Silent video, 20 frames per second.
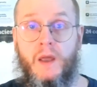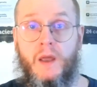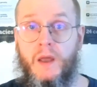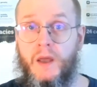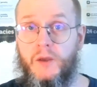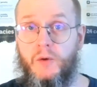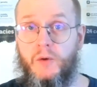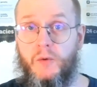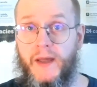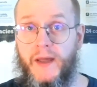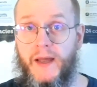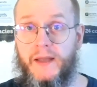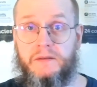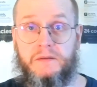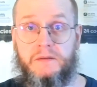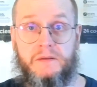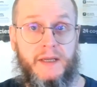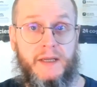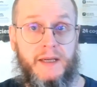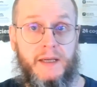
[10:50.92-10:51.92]
you
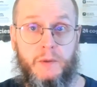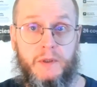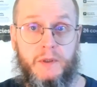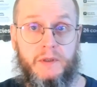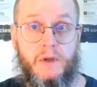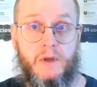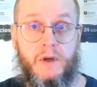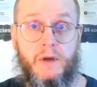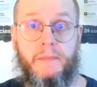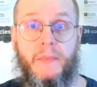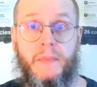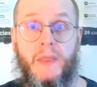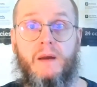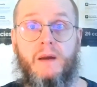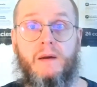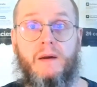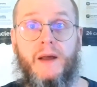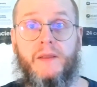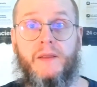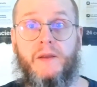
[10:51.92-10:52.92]
can't deal with the
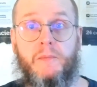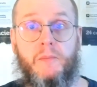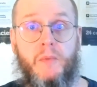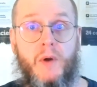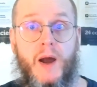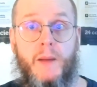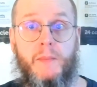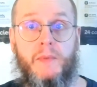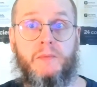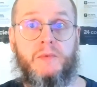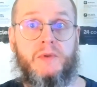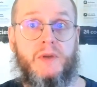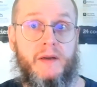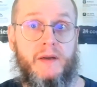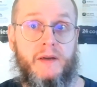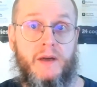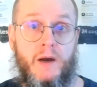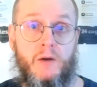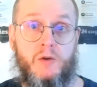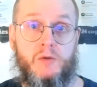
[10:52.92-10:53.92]
other problems
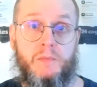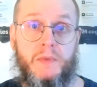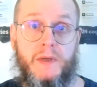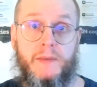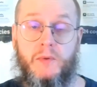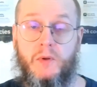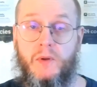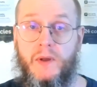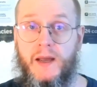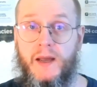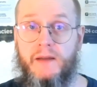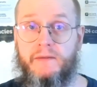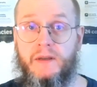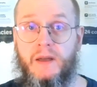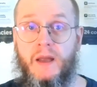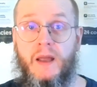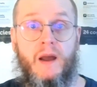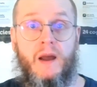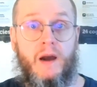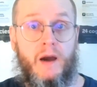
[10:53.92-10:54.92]
unhoused people have
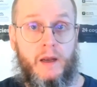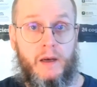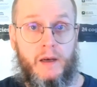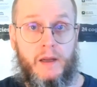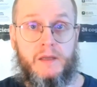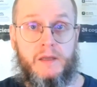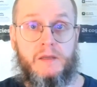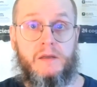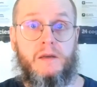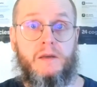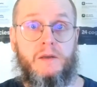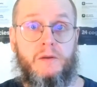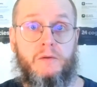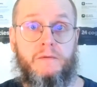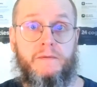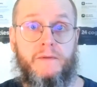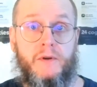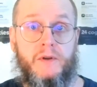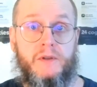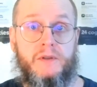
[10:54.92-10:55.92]
unless you
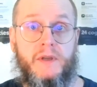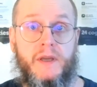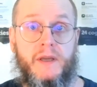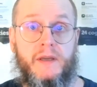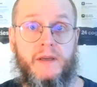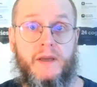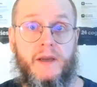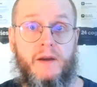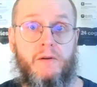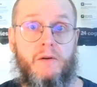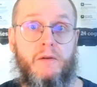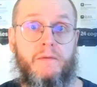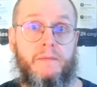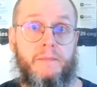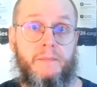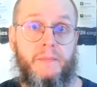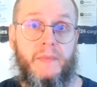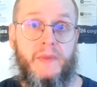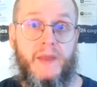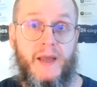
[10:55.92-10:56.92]
first take care of
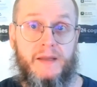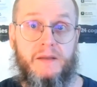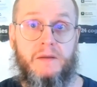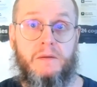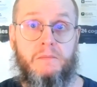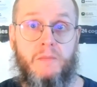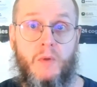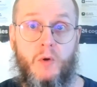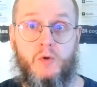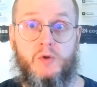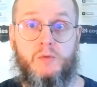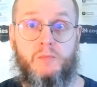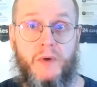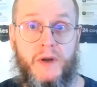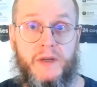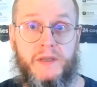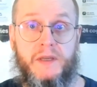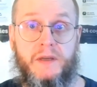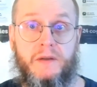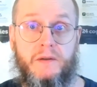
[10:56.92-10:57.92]
that most
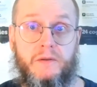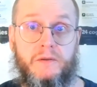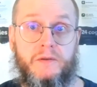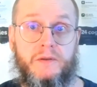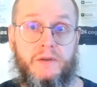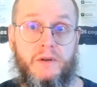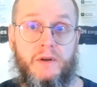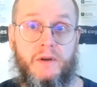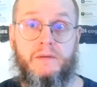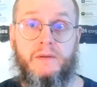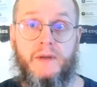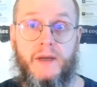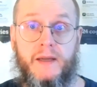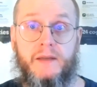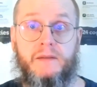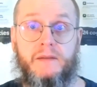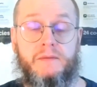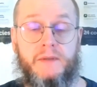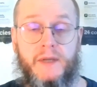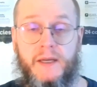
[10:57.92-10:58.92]
pressing concern
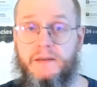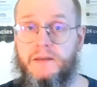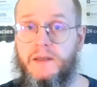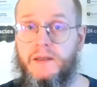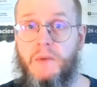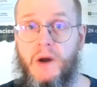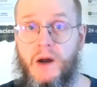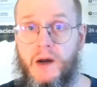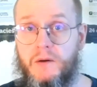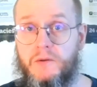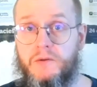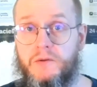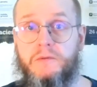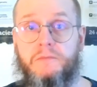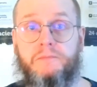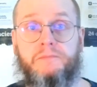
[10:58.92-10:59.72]
and get them housed.